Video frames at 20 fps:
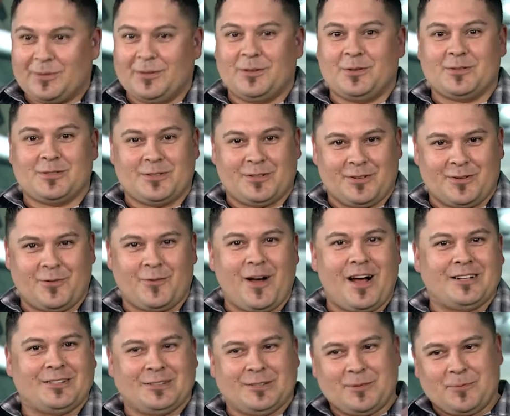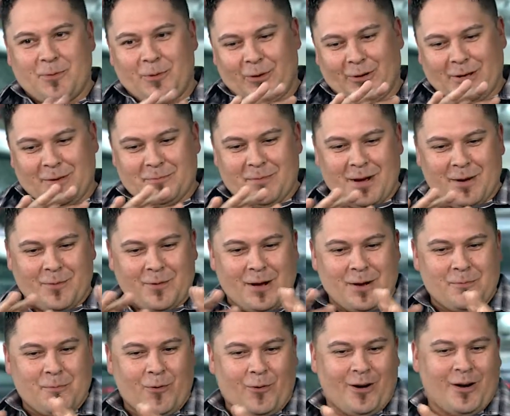closer. Gradually working my
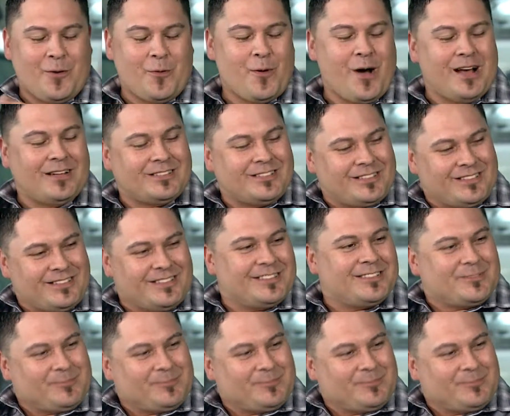way more out west.